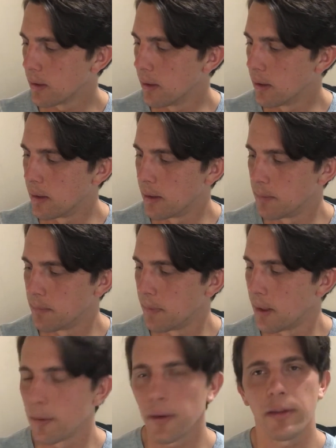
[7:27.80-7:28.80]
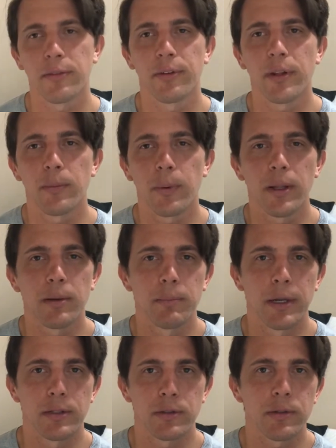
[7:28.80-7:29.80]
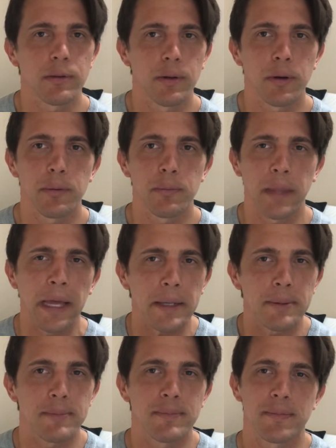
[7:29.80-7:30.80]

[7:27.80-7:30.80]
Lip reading: I would like to find a way to measure that.